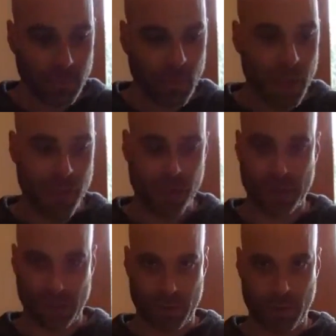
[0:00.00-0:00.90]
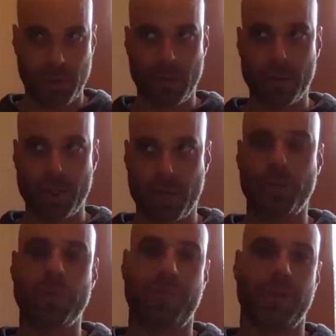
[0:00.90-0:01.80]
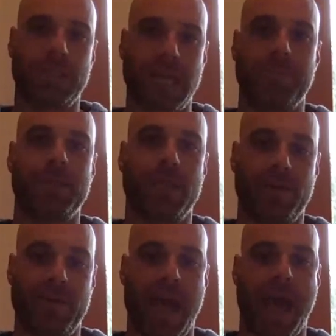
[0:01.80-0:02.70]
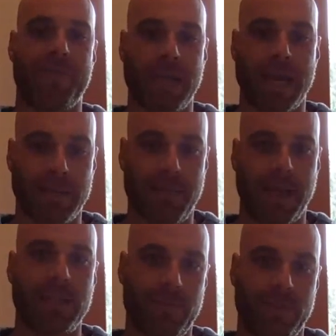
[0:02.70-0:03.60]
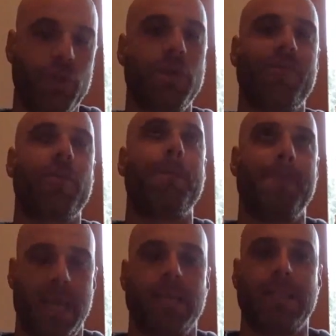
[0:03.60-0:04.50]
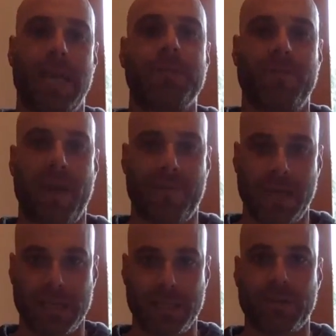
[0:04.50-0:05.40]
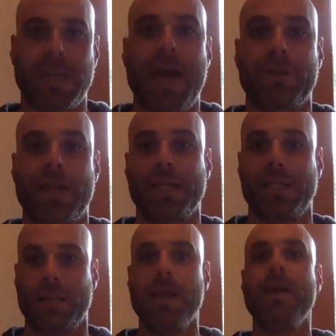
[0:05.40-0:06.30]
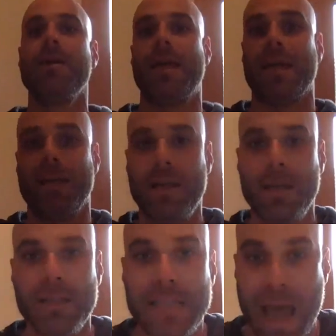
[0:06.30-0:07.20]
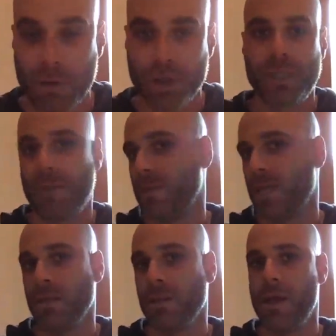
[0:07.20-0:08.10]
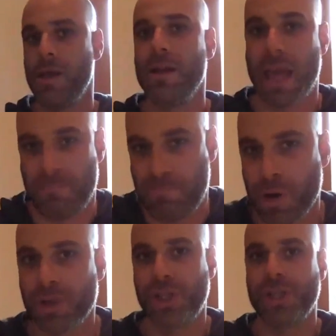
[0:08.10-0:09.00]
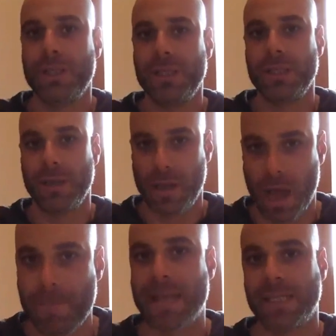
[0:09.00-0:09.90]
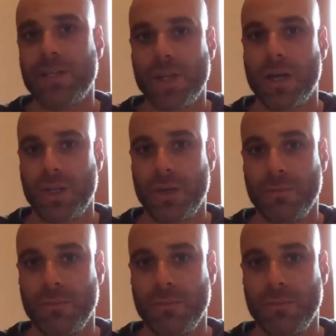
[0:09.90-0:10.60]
There's two different types of advertising, two different main types of advertising. There's advertising that tells you something and pushes a message on you,